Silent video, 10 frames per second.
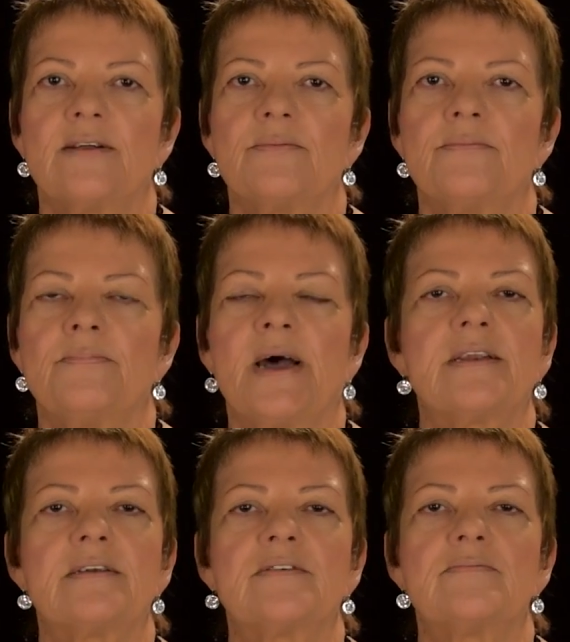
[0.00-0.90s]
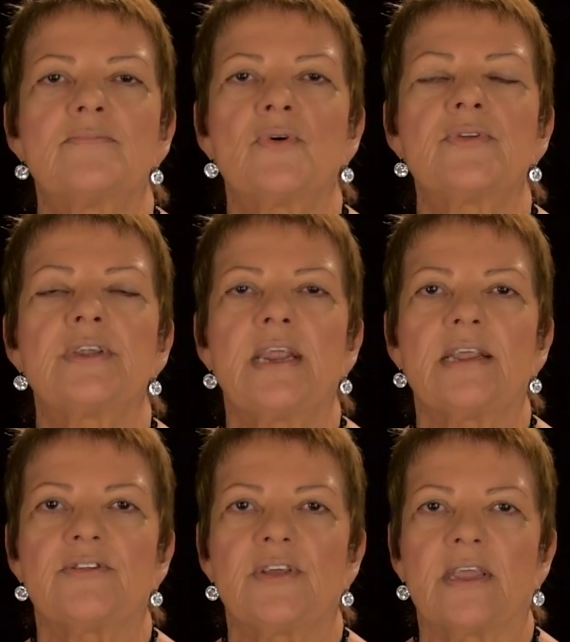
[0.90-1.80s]
But more than
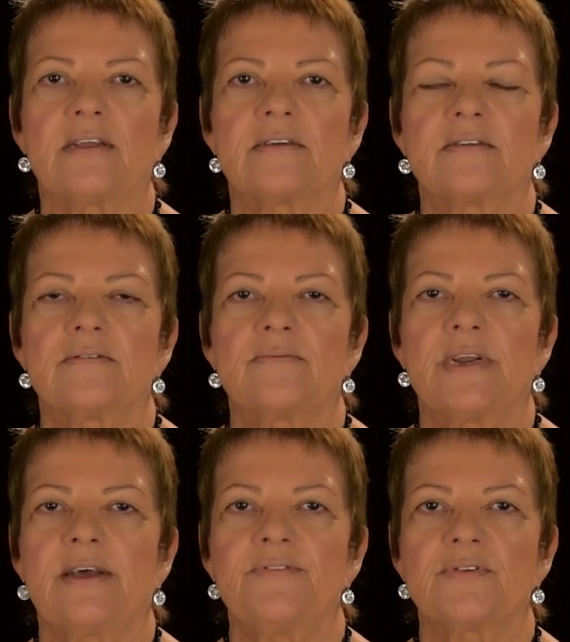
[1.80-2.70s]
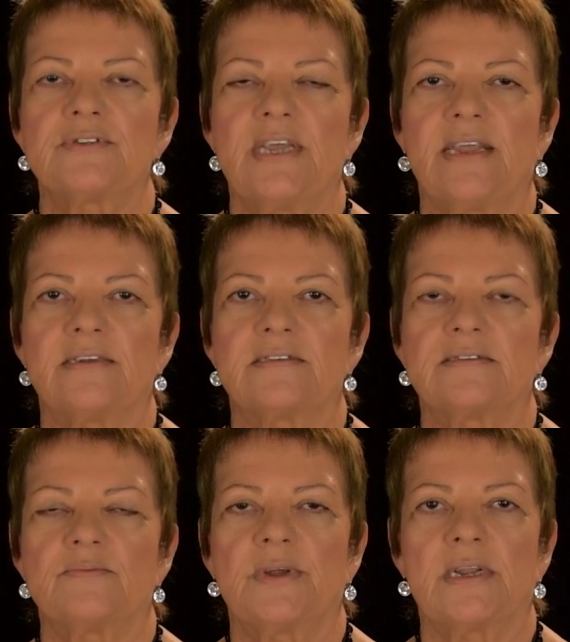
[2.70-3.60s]
anything, when I feel
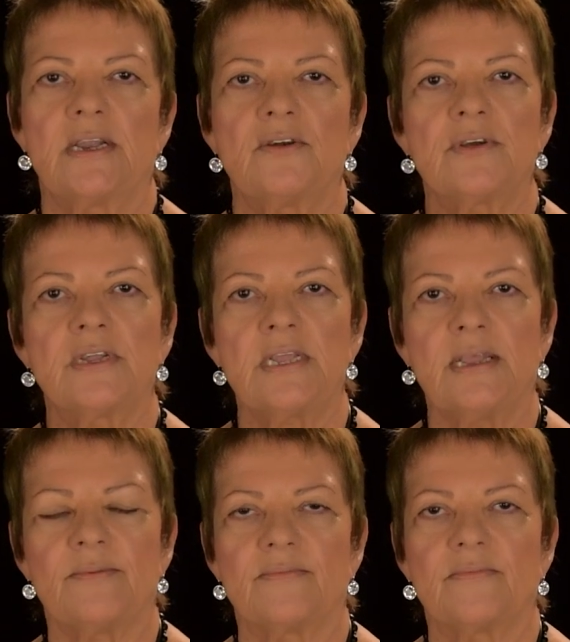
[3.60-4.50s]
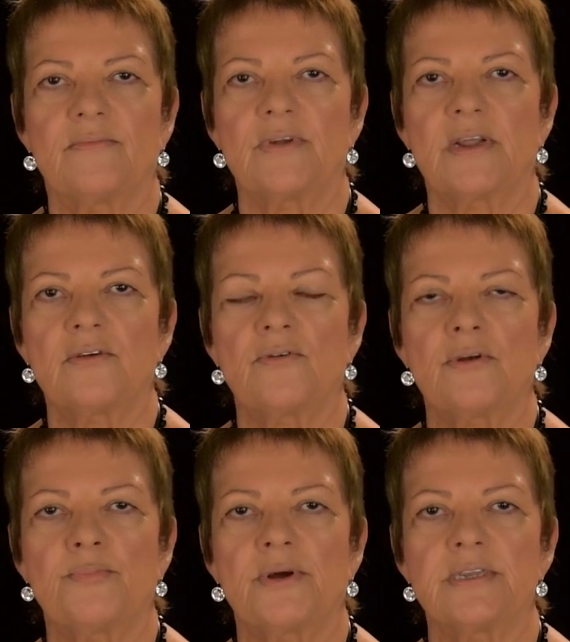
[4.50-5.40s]
tense, when I look at him, when I
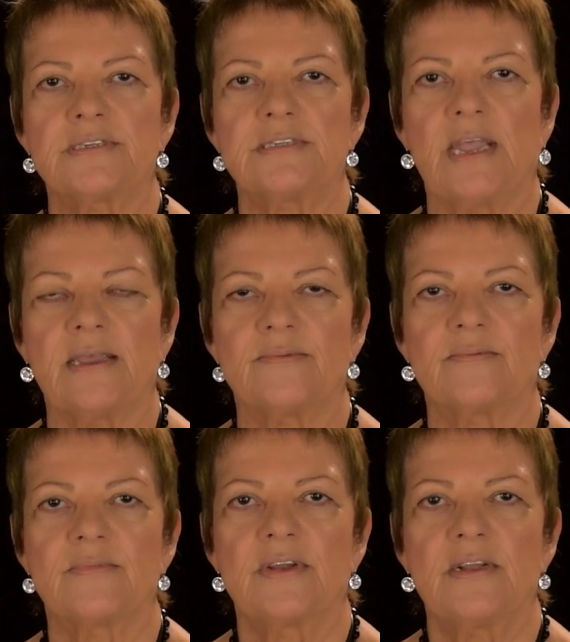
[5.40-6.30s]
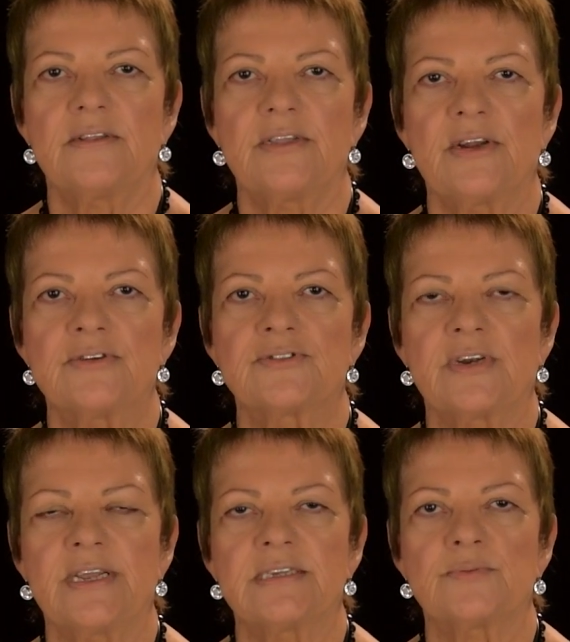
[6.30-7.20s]
call upon his name, there is
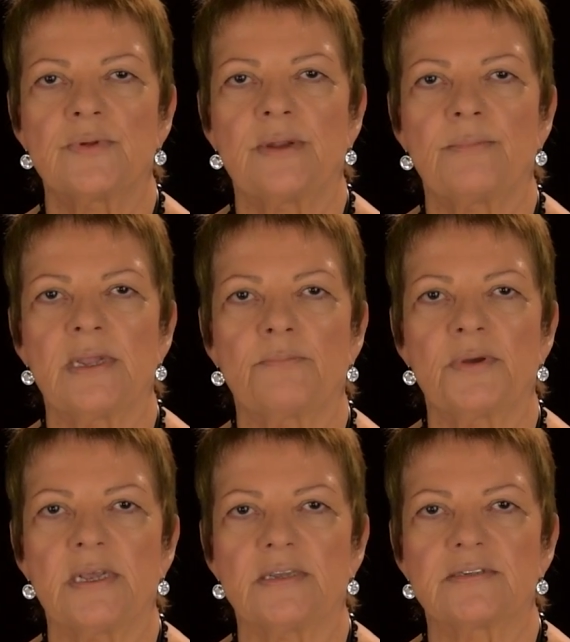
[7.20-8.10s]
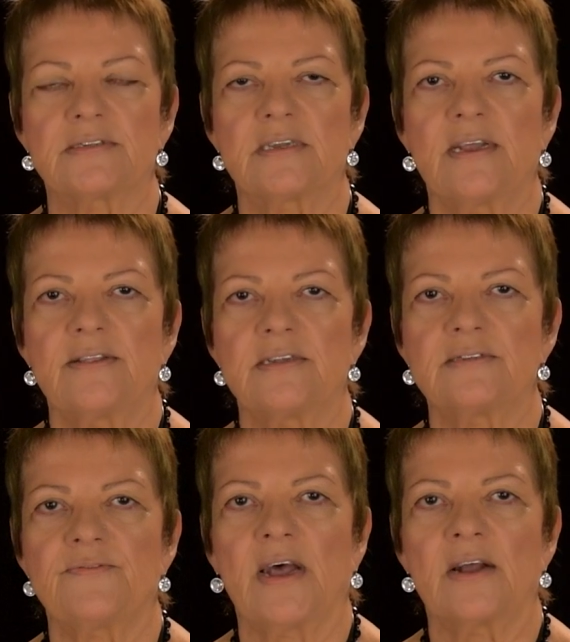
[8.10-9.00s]
released within me a peace that
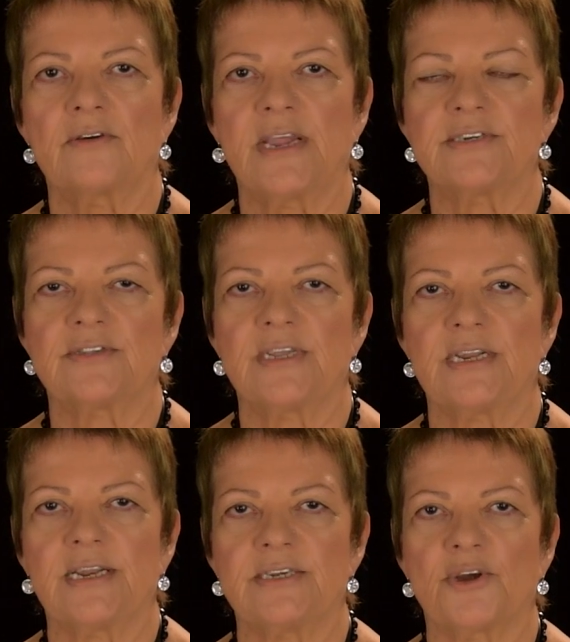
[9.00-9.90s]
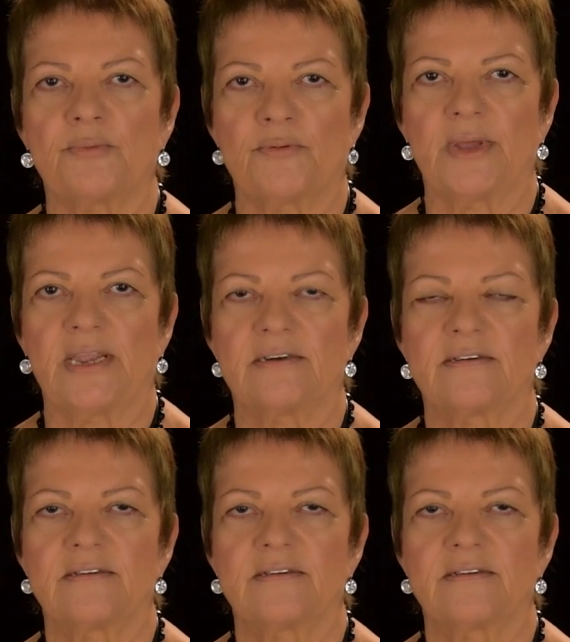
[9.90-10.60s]
is far greater than any dopamine.